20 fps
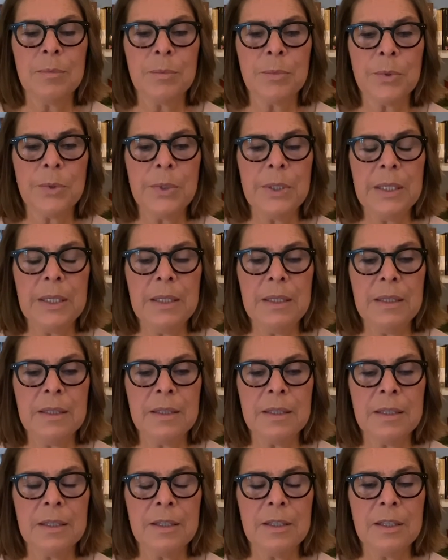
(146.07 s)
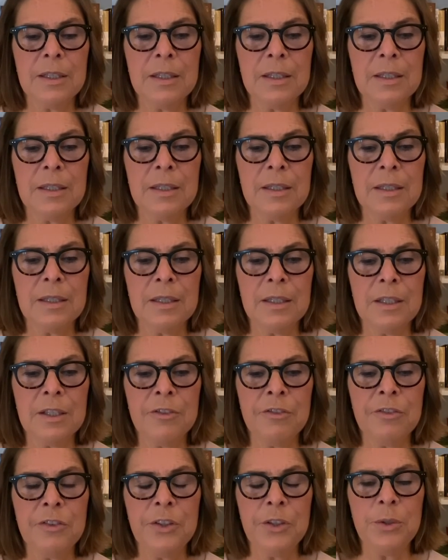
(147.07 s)
Breathe. A
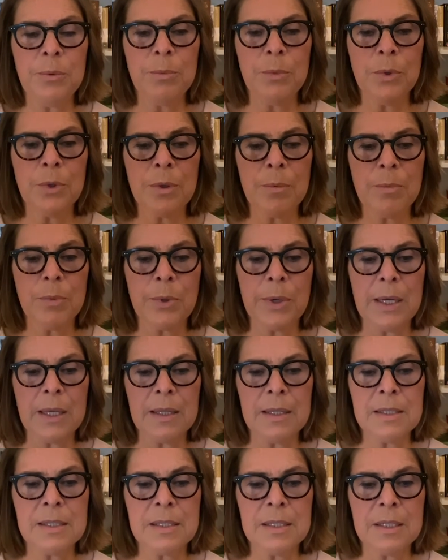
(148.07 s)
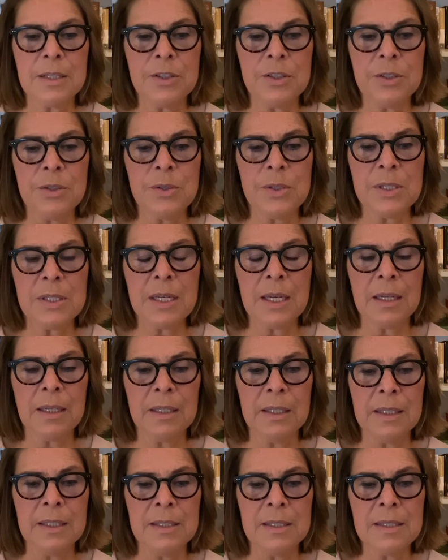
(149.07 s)
few more breaths as you
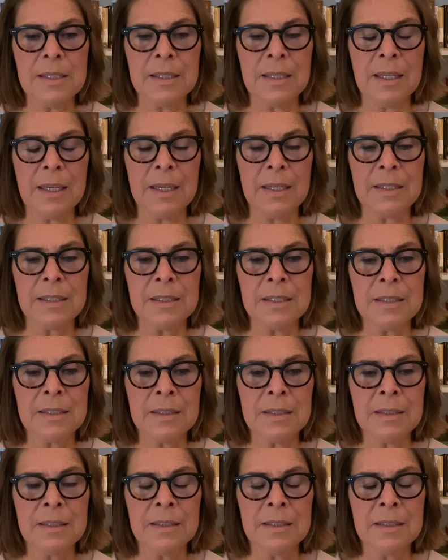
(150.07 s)
settle into that